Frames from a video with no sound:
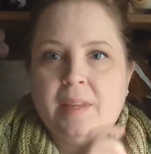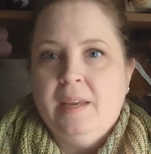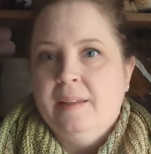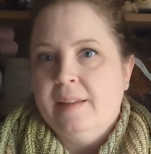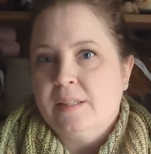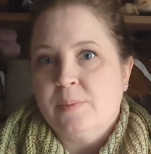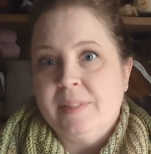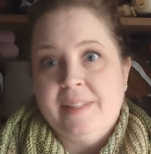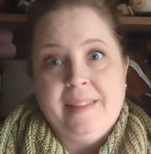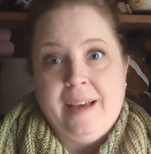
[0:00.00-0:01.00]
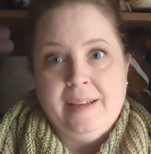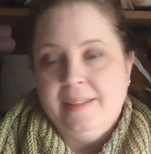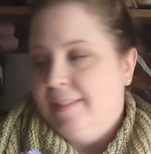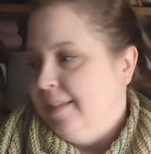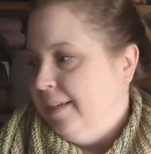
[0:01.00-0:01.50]
And that's what
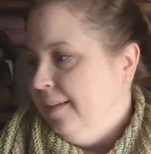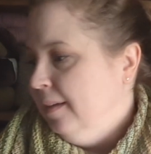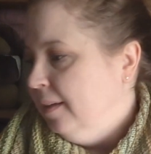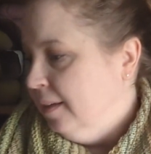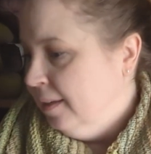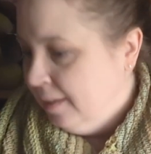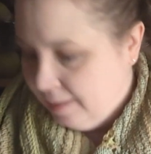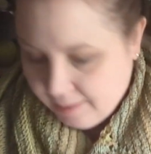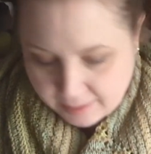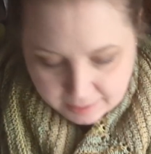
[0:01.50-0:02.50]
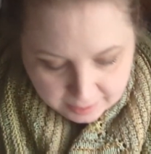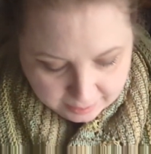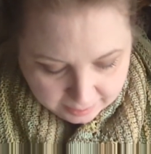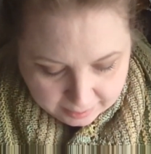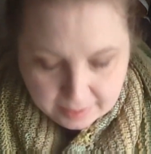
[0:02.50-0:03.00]
that is in.
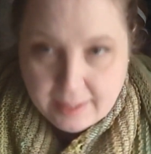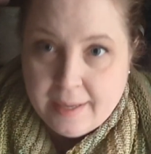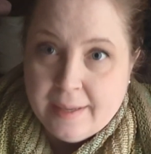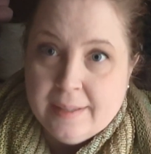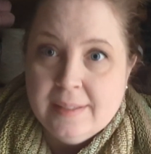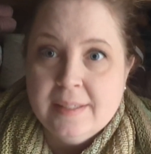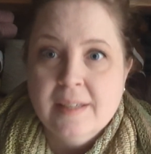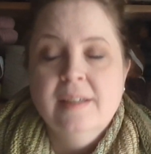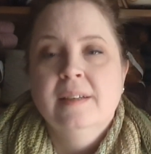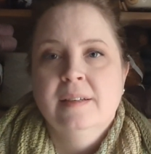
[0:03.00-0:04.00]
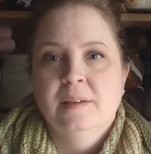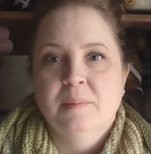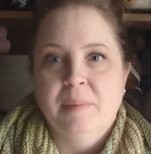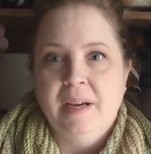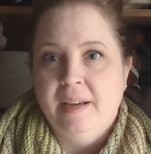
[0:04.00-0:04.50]
And
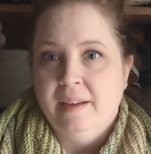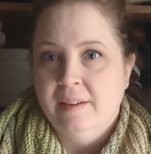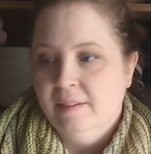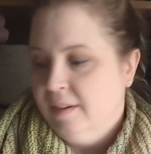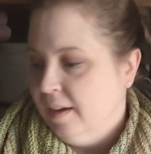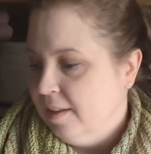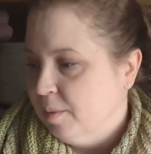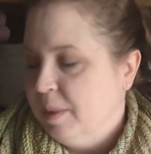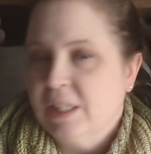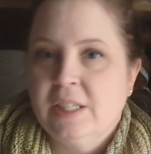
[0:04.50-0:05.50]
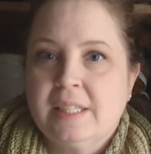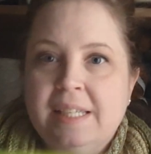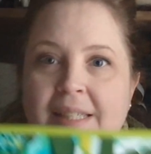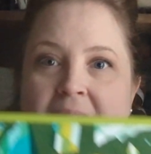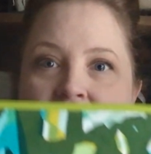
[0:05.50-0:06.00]
my other project
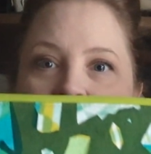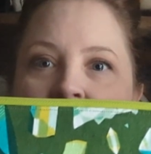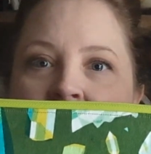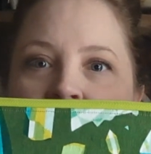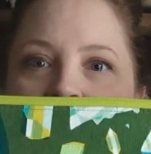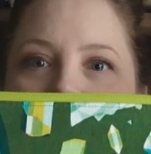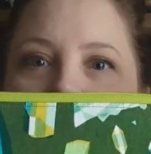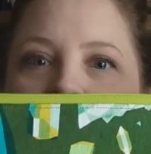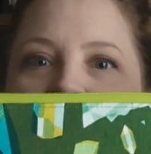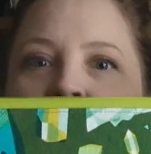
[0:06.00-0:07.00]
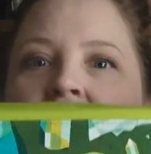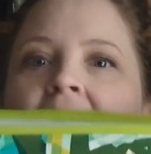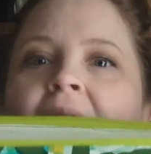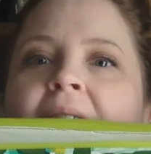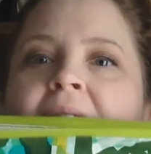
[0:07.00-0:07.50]
is in this
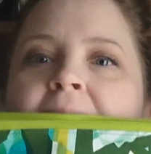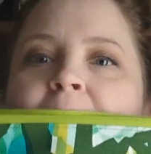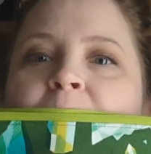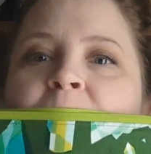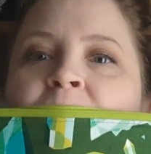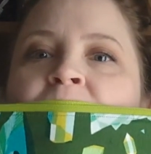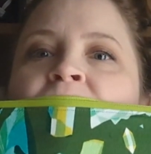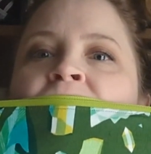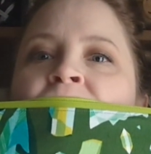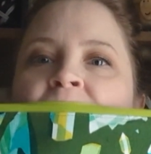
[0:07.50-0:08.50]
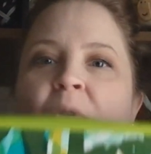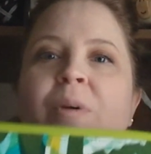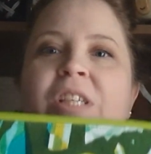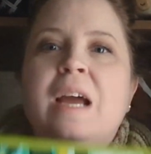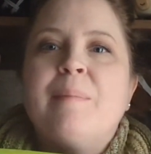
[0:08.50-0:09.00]
one,
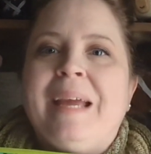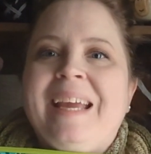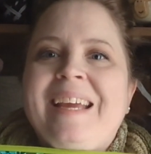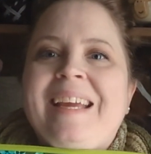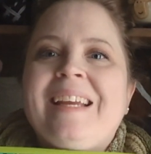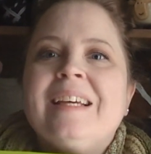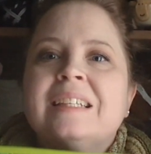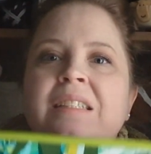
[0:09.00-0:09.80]
which I made.